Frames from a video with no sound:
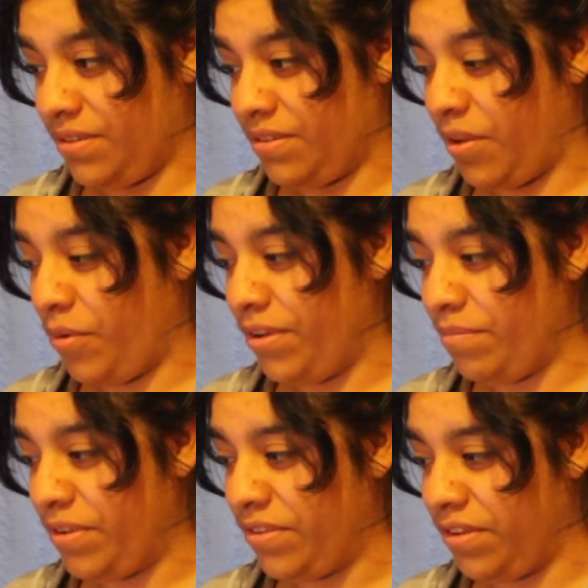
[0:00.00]
So where's
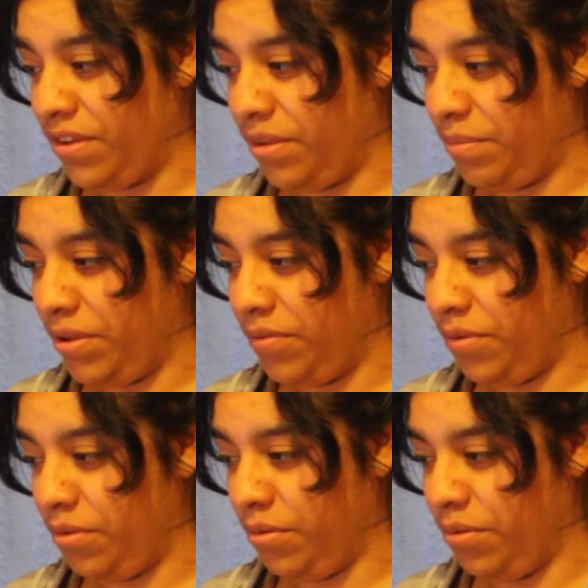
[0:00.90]
Mr.
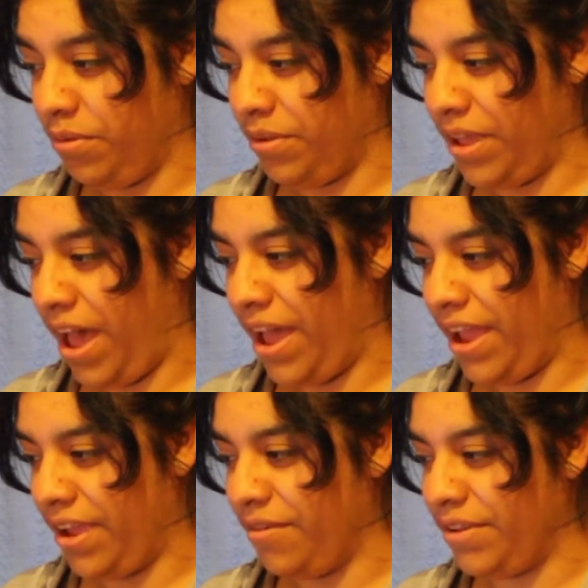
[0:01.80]
Beautiful
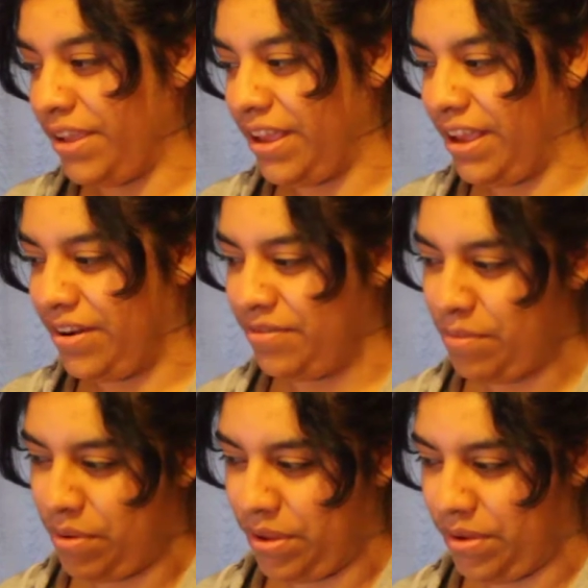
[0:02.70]
guy? Oh yeah, I
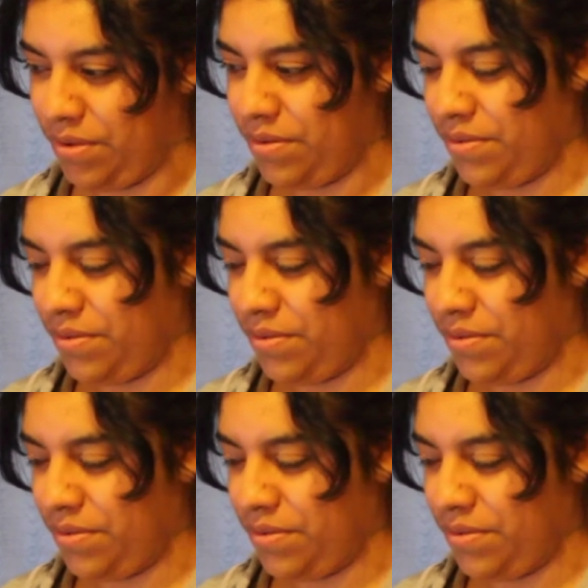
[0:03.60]
remember you.